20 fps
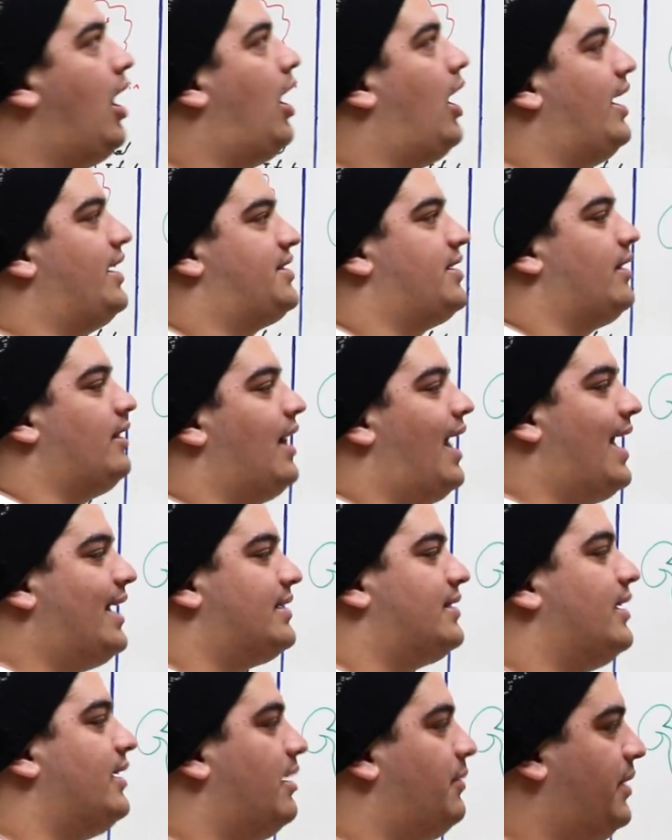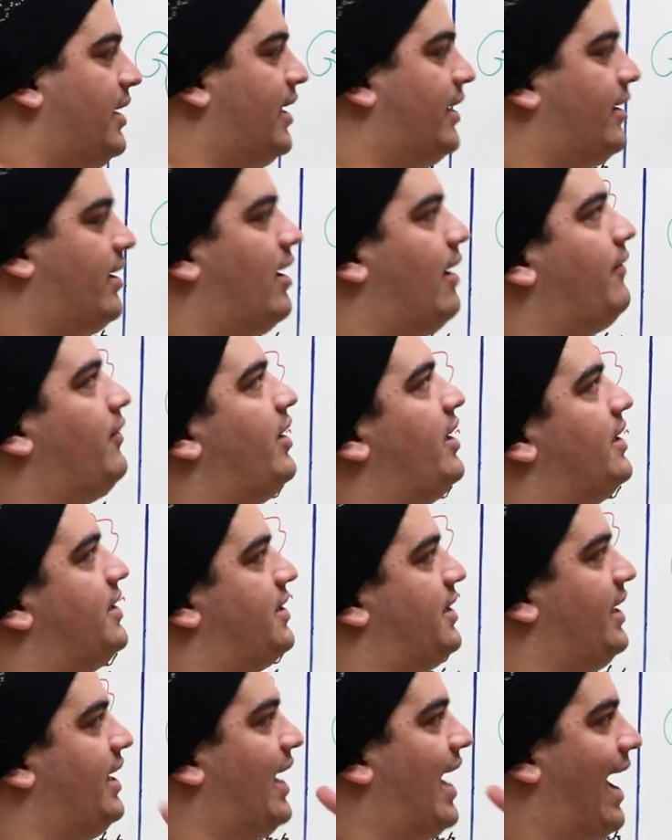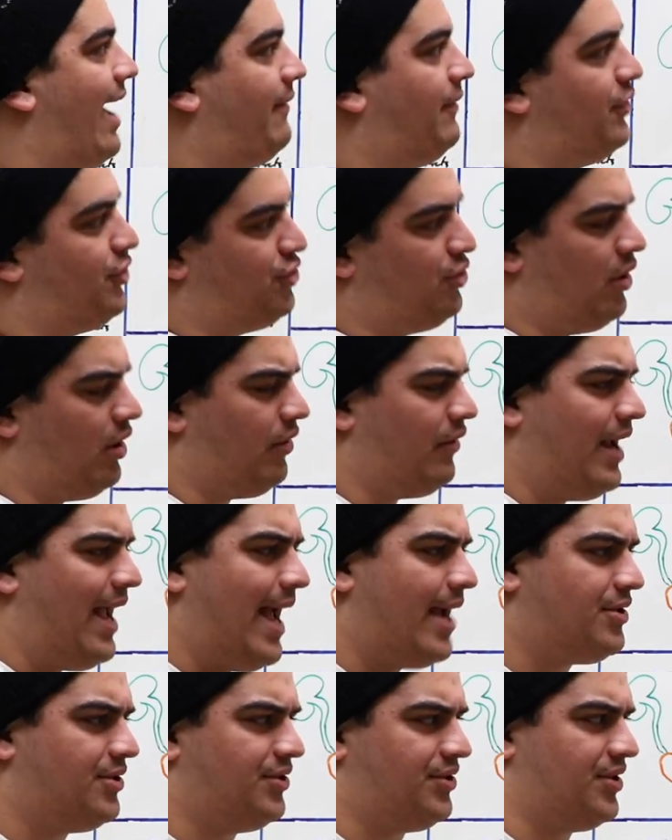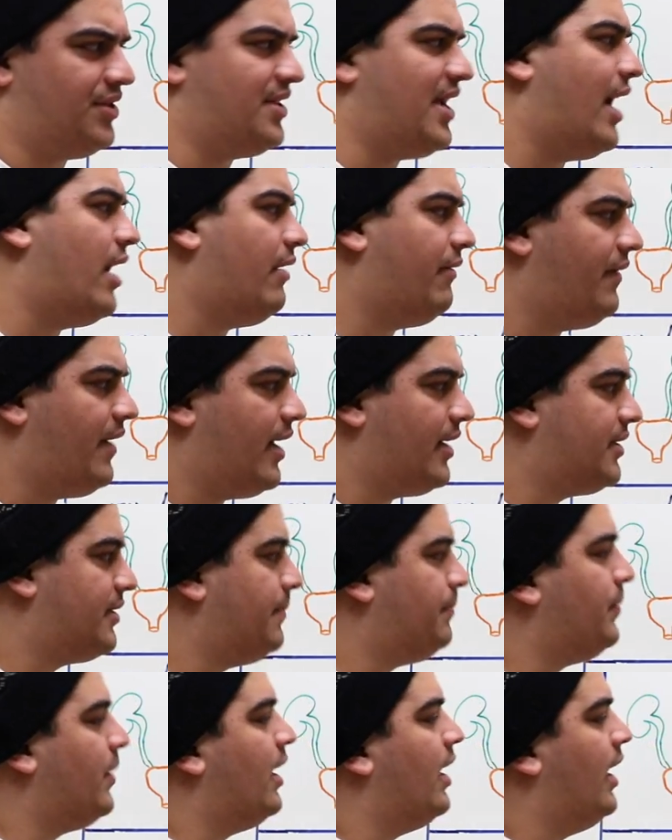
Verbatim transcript: All right, so the last thing that we need to cover is the adverse drug reactions or side effects.